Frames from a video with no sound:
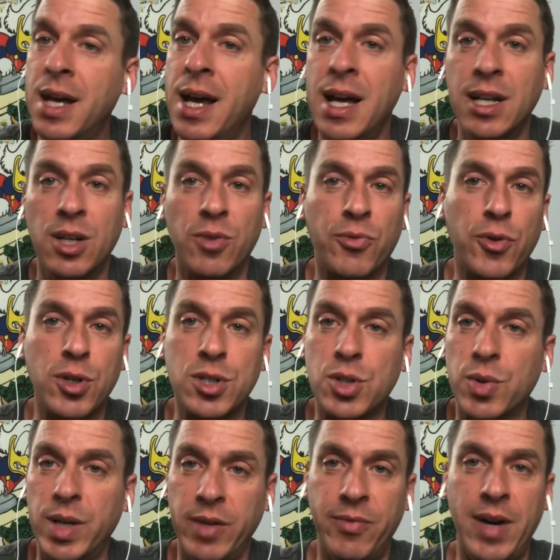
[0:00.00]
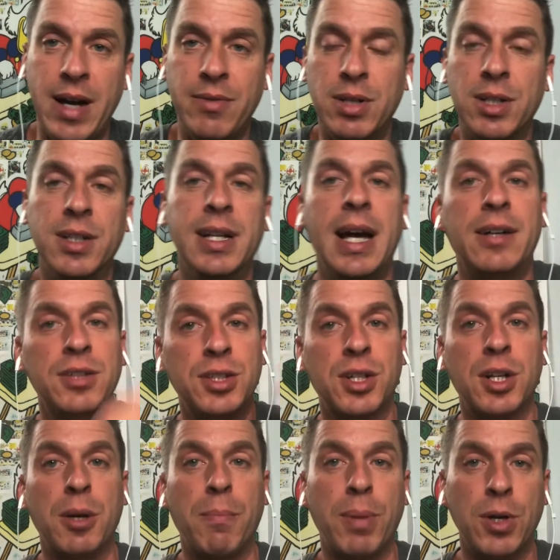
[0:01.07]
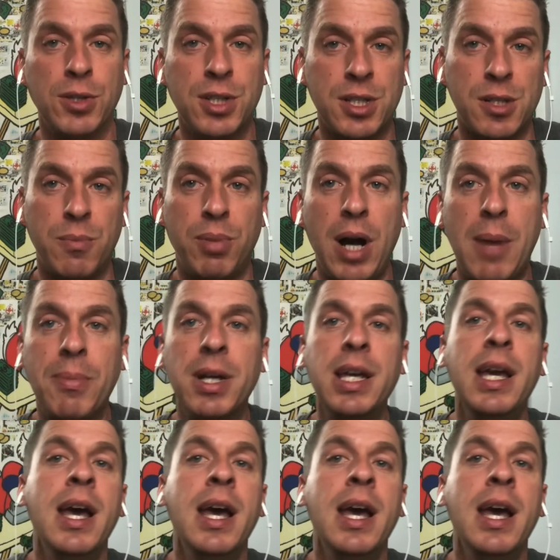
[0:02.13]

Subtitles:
Your first $300 to $500, you're gonna purchase a property,